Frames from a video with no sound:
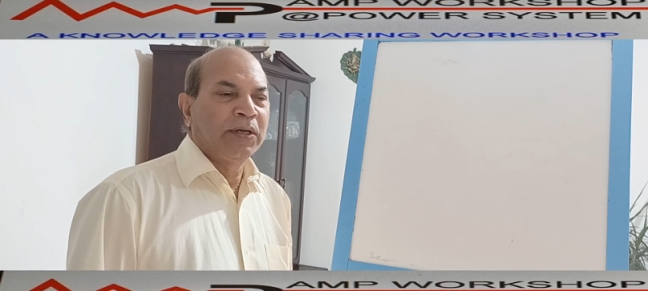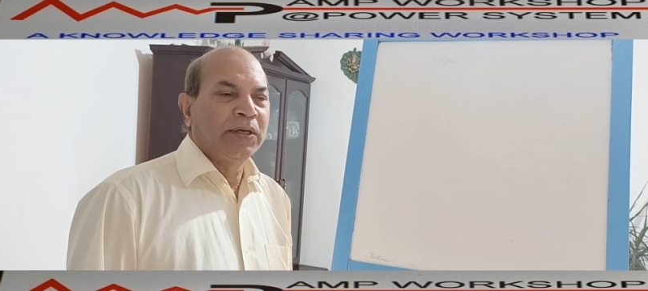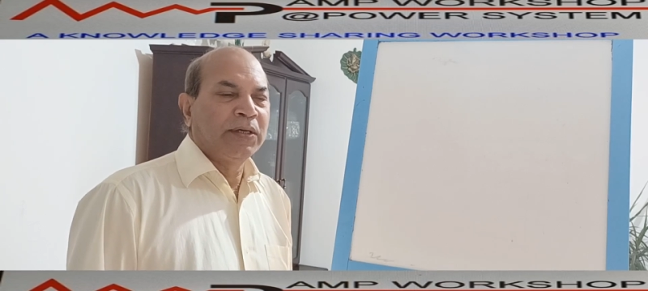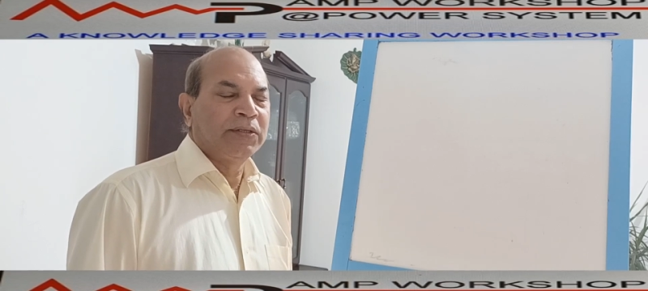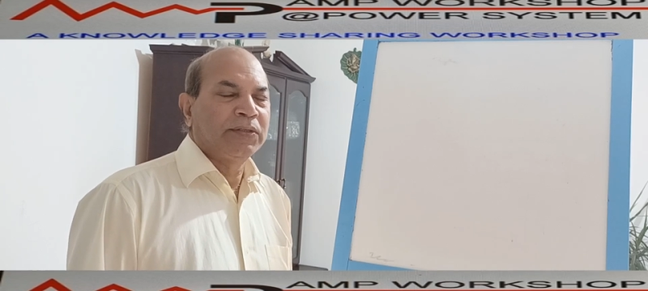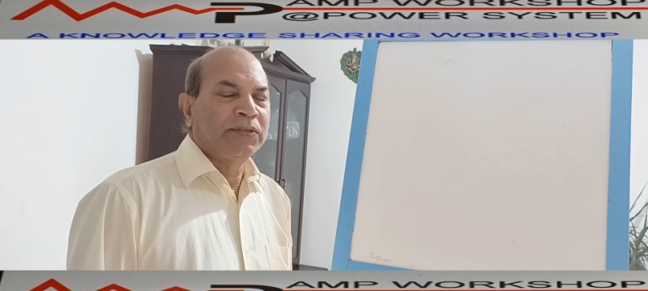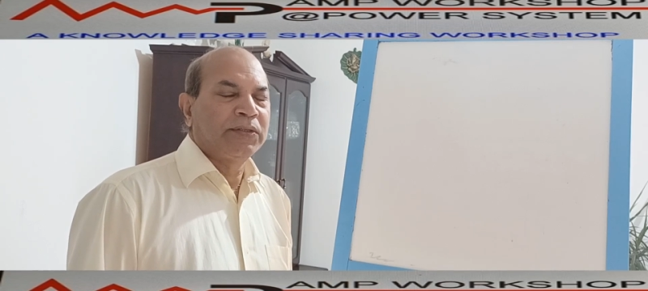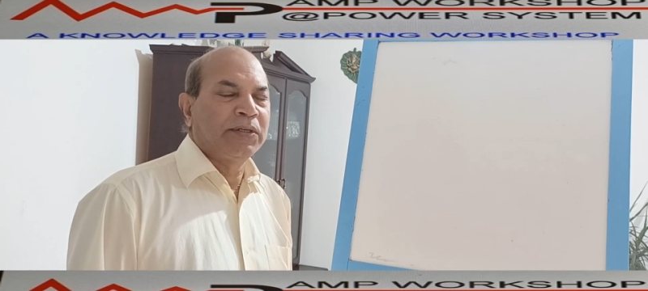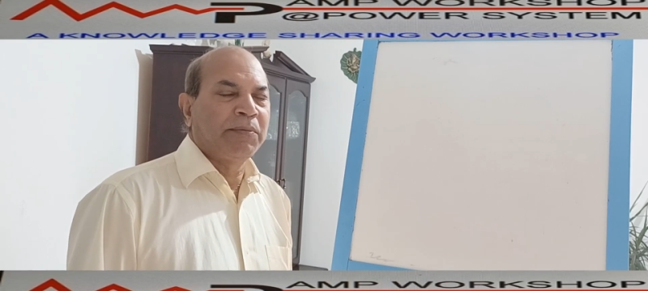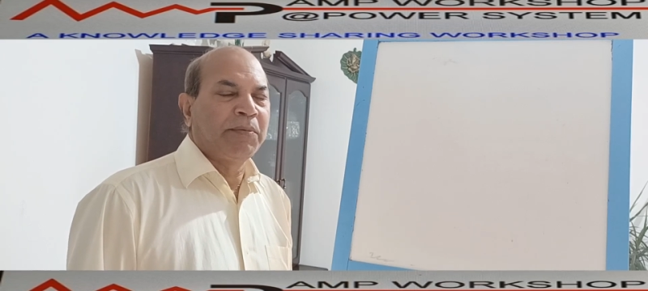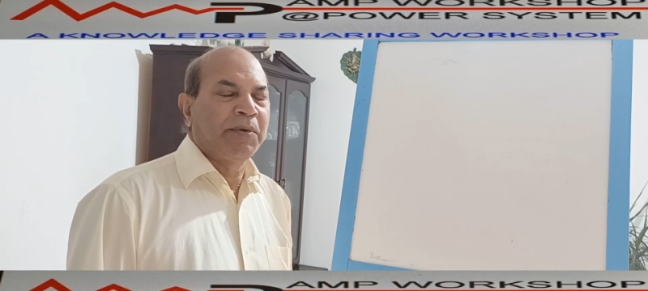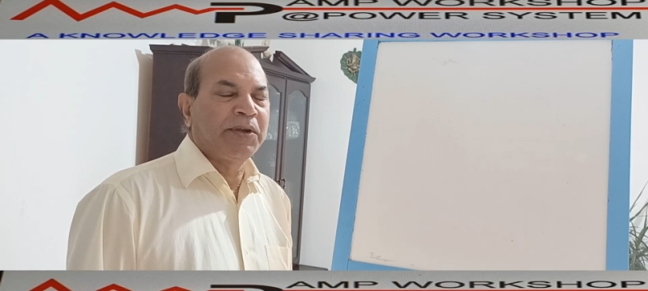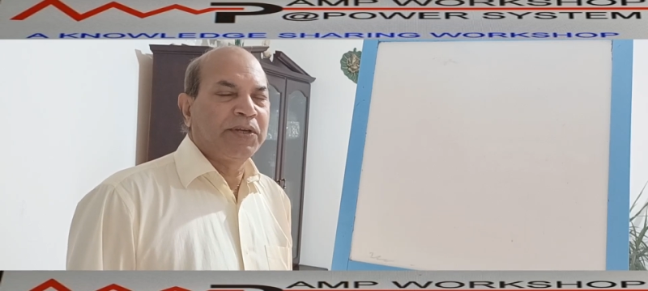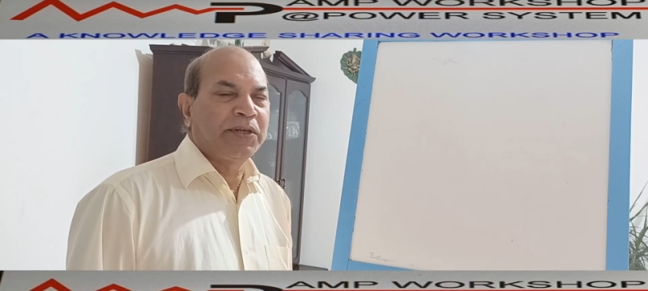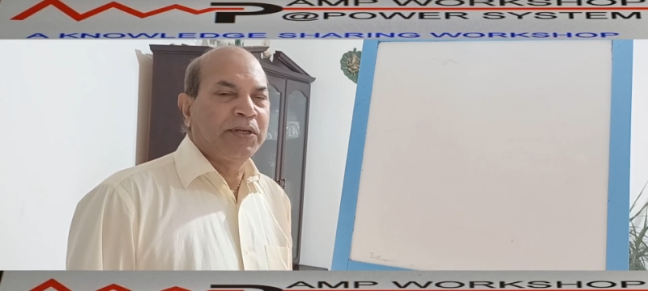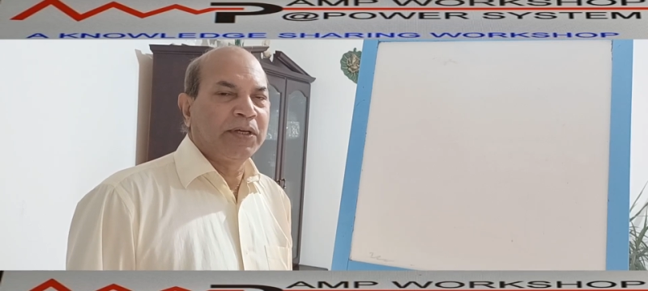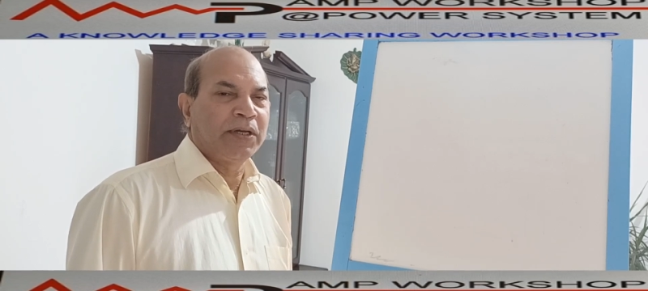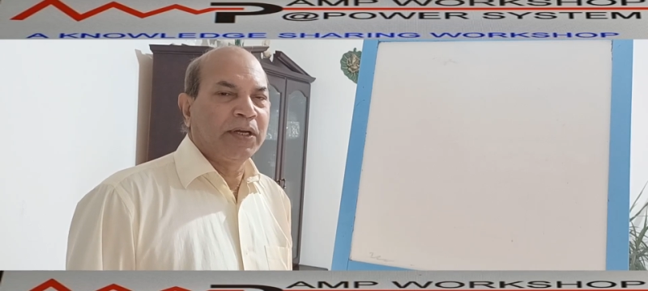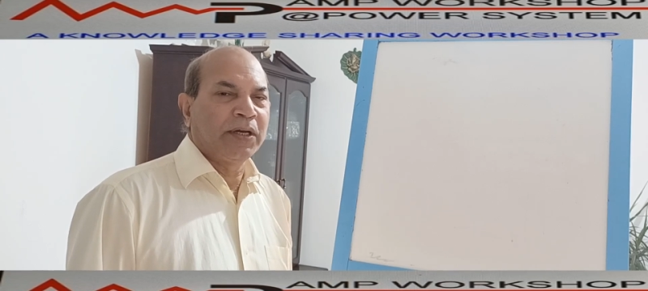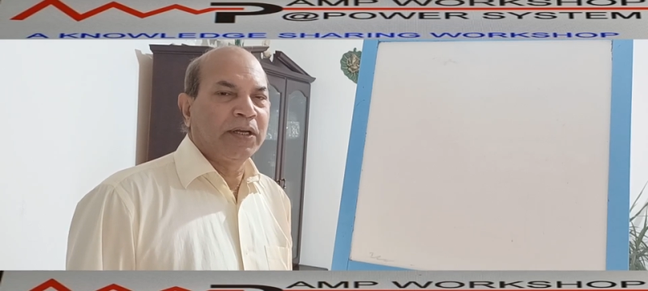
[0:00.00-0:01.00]

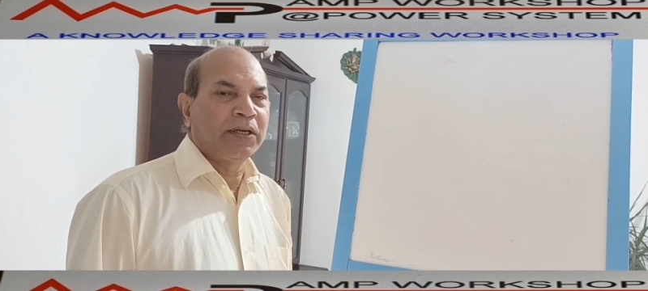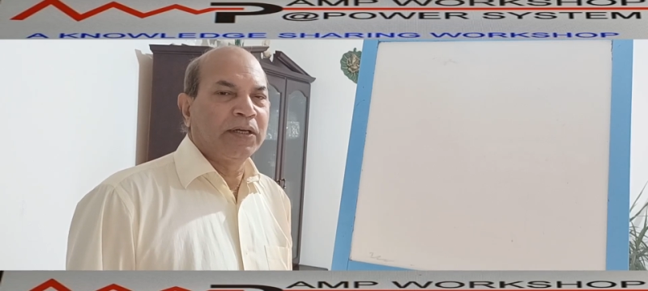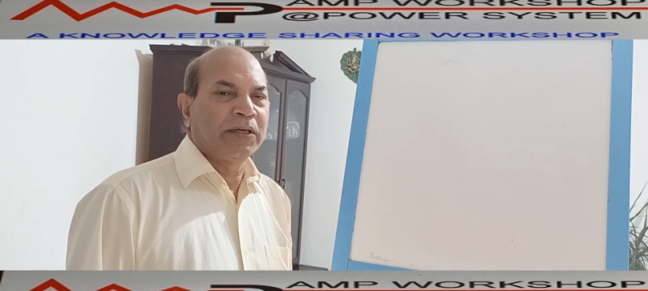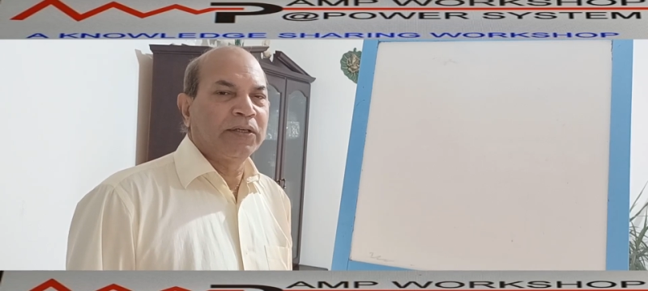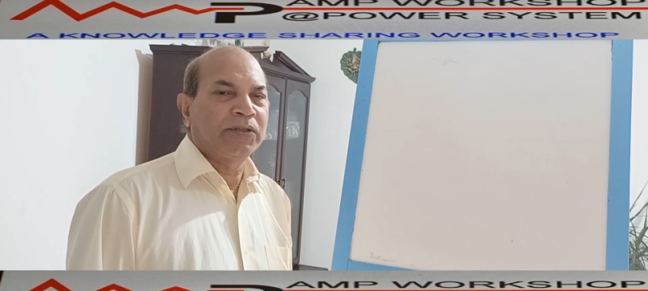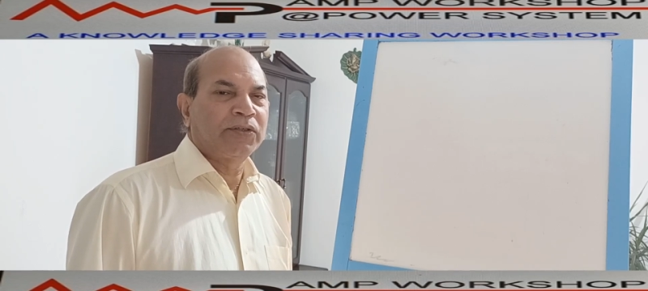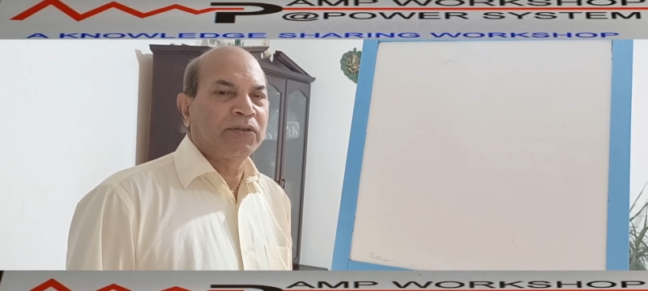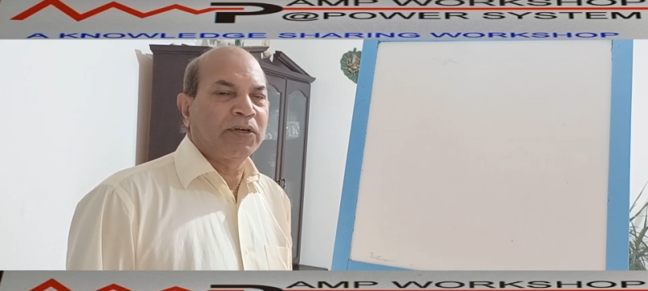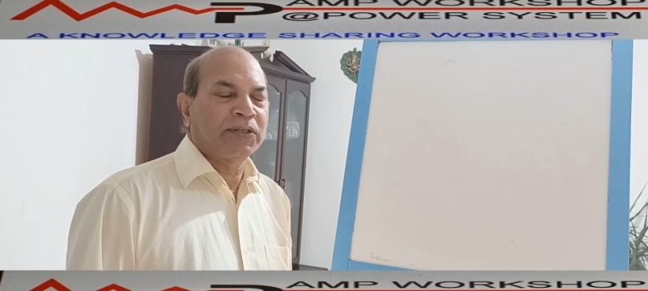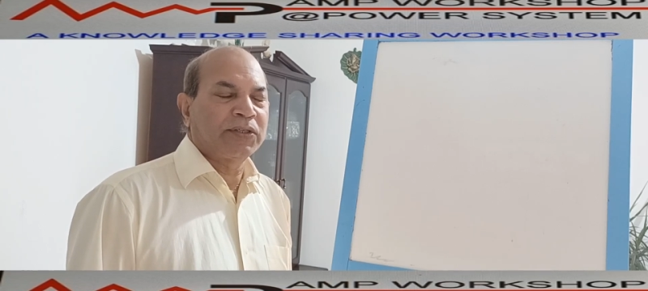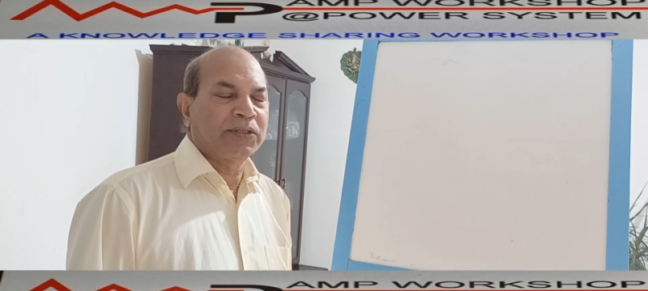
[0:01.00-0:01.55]
symmetrical short